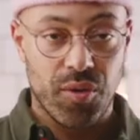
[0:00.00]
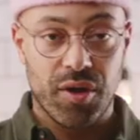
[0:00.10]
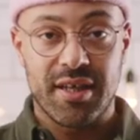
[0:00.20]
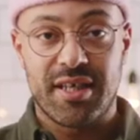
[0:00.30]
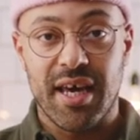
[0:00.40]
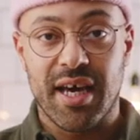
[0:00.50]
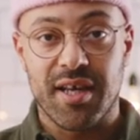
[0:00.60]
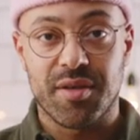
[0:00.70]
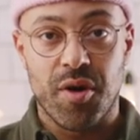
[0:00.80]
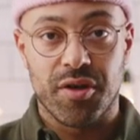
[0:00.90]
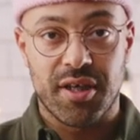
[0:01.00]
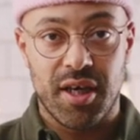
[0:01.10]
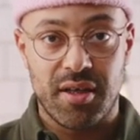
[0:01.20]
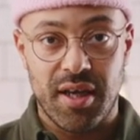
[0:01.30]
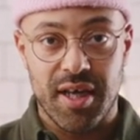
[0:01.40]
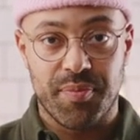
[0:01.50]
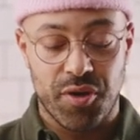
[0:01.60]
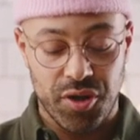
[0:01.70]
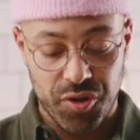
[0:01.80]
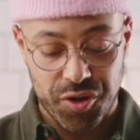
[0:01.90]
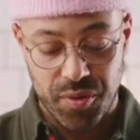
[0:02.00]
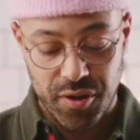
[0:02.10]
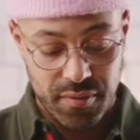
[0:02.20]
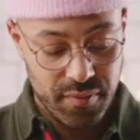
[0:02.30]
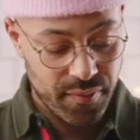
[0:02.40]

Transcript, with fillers: We're going to take our small tin as per usual,